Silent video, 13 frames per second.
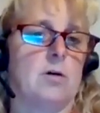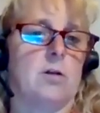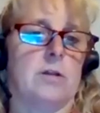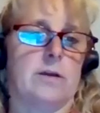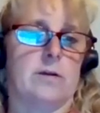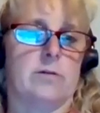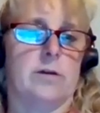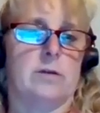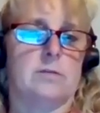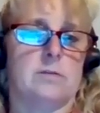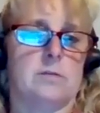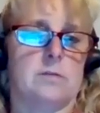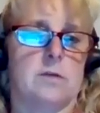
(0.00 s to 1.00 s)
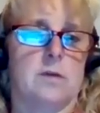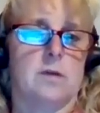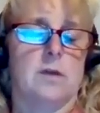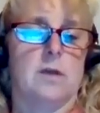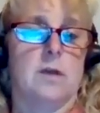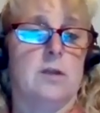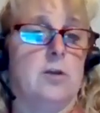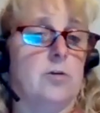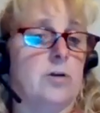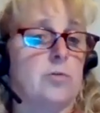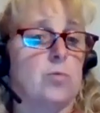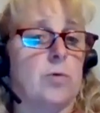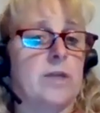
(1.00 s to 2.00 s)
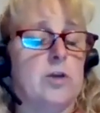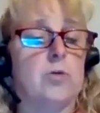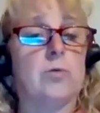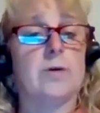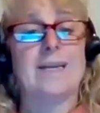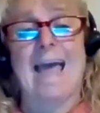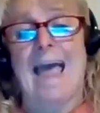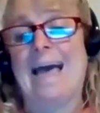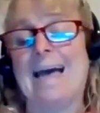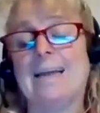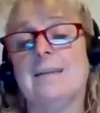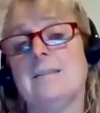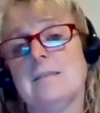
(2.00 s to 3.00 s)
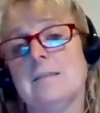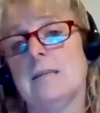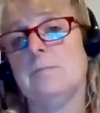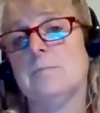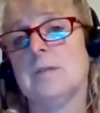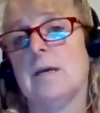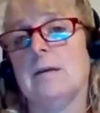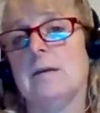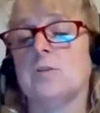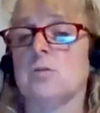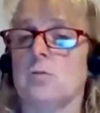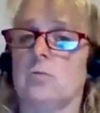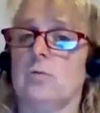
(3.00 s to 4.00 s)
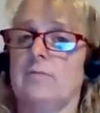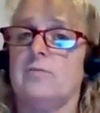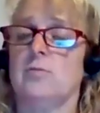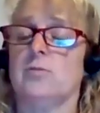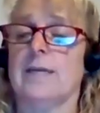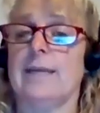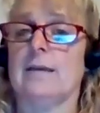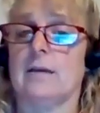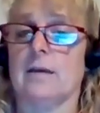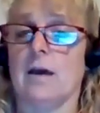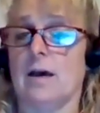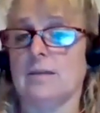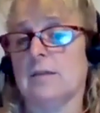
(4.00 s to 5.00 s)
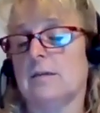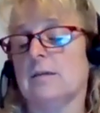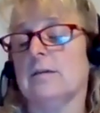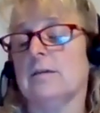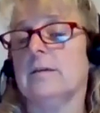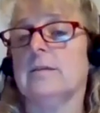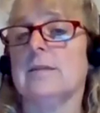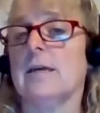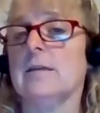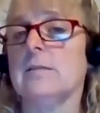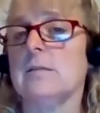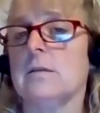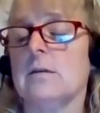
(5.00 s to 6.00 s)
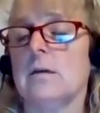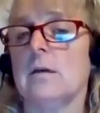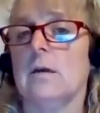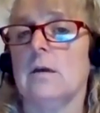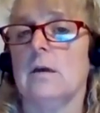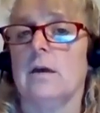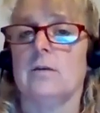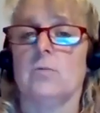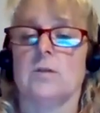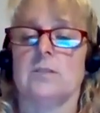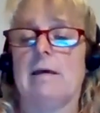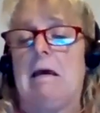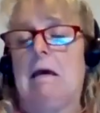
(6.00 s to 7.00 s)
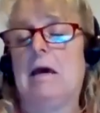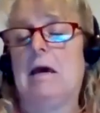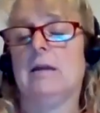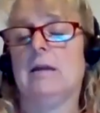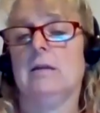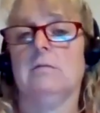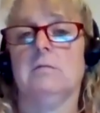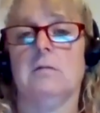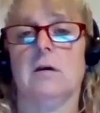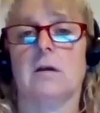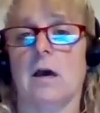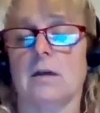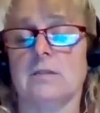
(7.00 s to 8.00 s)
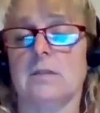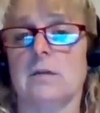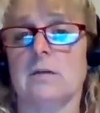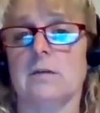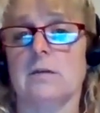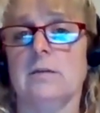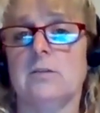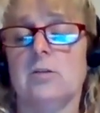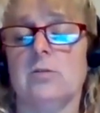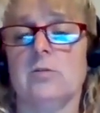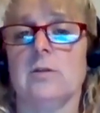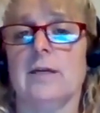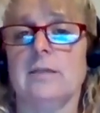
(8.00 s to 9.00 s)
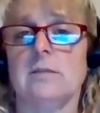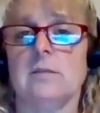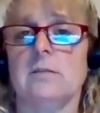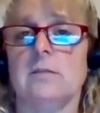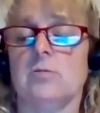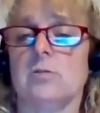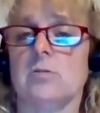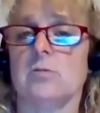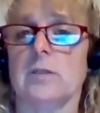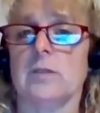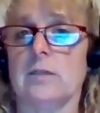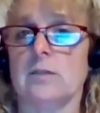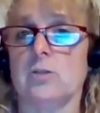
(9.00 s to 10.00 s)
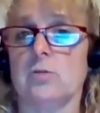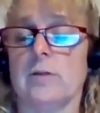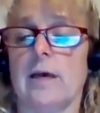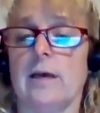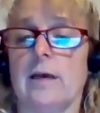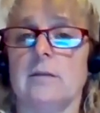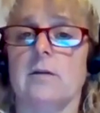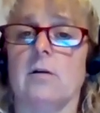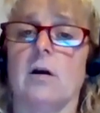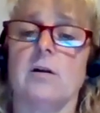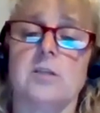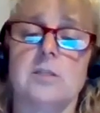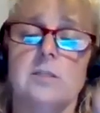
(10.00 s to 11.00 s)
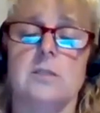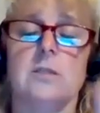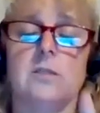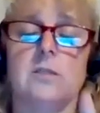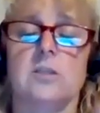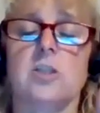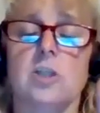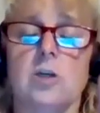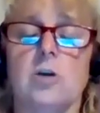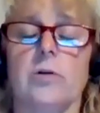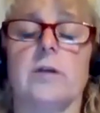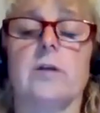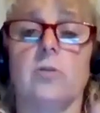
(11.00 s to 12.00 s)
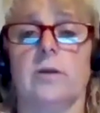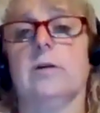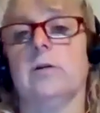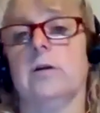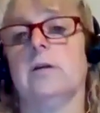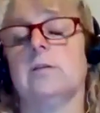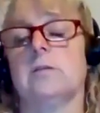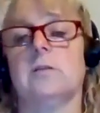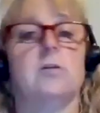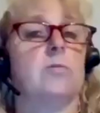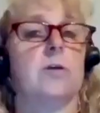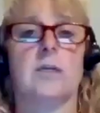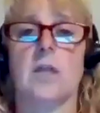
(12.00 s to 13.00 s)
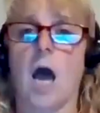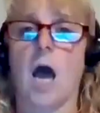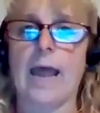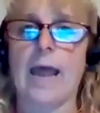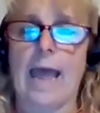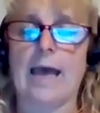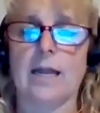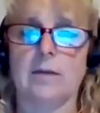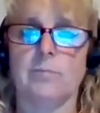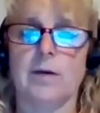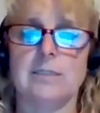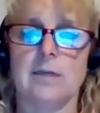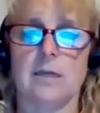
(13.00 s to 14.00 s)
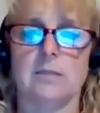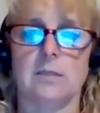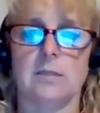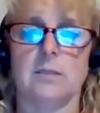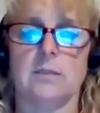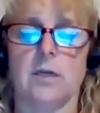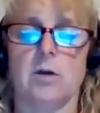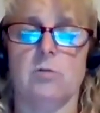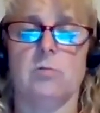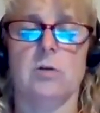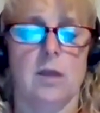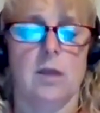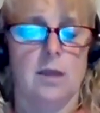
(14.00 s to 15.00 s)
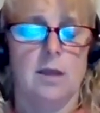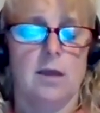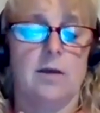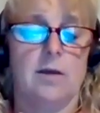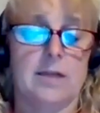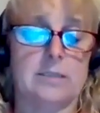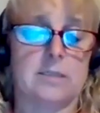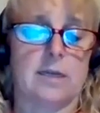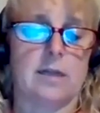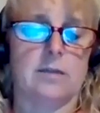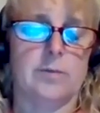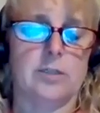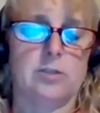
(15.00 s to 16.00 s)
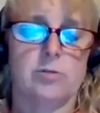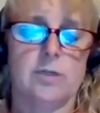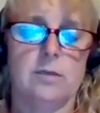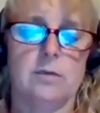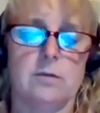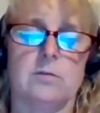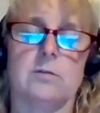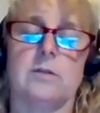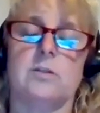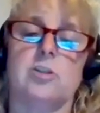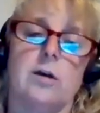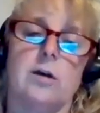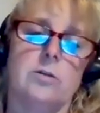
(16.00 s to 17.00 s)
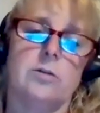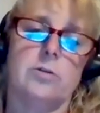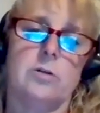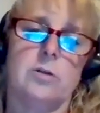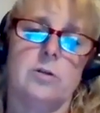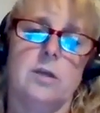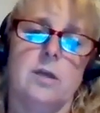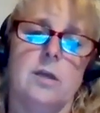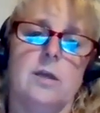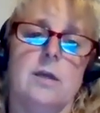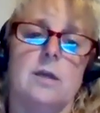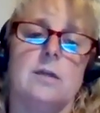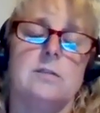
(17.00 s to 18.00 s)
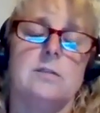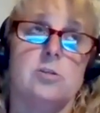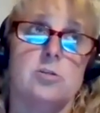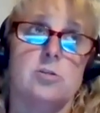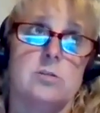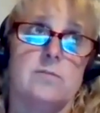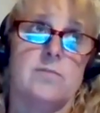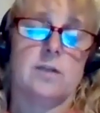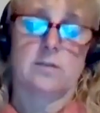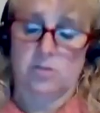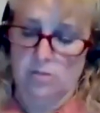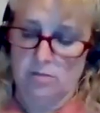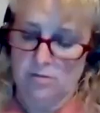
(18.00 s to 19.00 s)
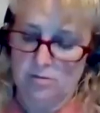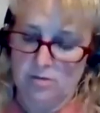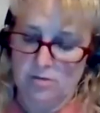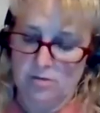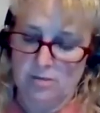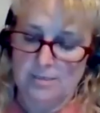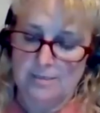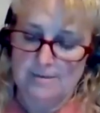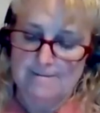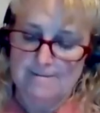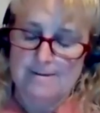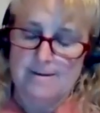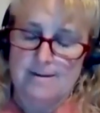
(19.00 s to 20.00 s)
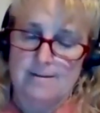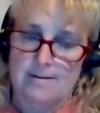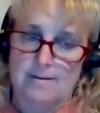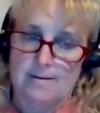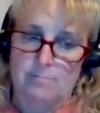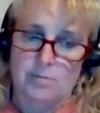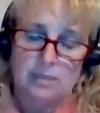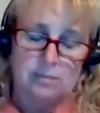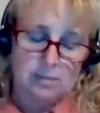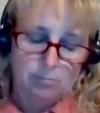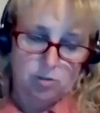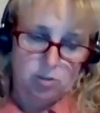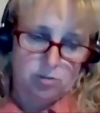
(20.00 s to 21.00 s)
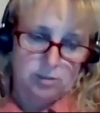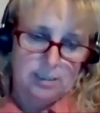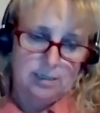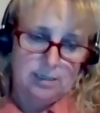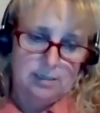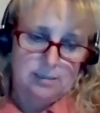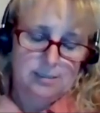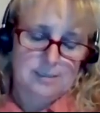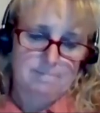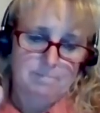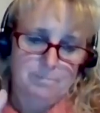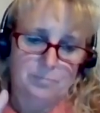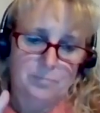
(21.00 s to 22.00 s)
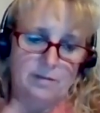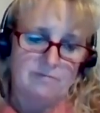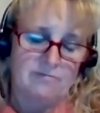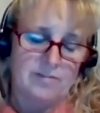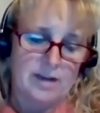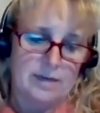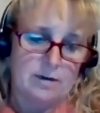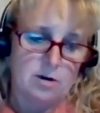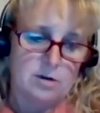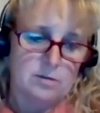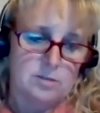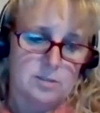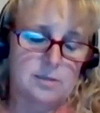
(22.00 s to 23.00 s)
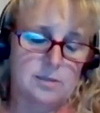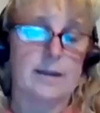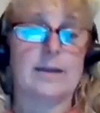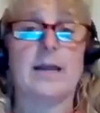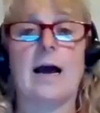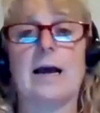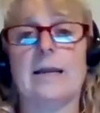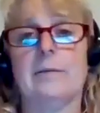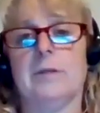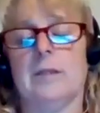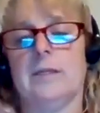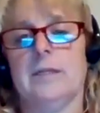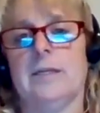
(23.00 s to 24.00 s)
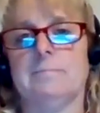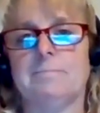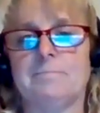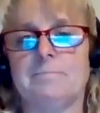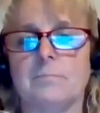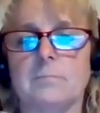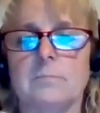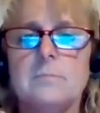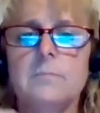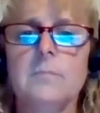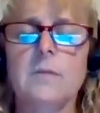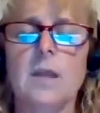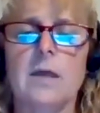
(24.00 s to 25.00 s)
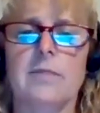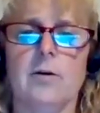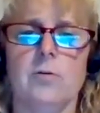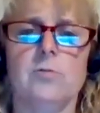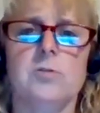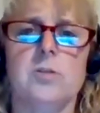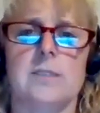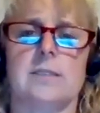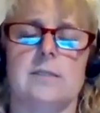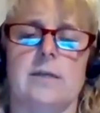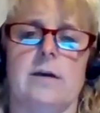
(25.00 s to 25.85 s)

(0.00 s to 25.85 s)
areas. You can renew and add at the same time. So if you take a content area test and want to add a content area to your license, you certainly can do that. There are 6 critical areas that you cannot add by testing alone, and that's elementary, early childhood, teachers of English learners, exceptional needs, fine arts, and high ability. Those 6